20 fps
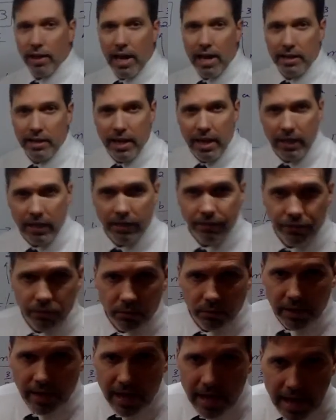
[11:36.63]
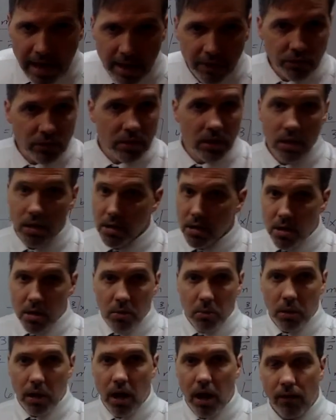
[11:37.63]
that negative 3 halves.
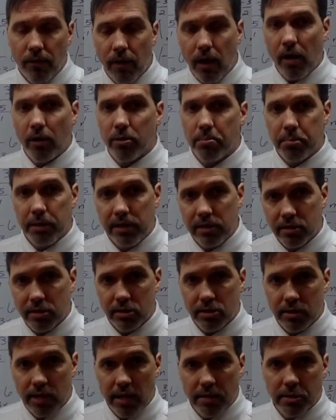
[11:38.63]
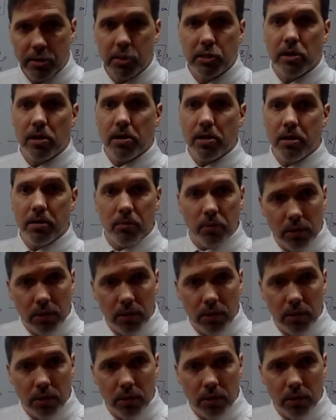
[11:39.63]
We have all the pieces necessary.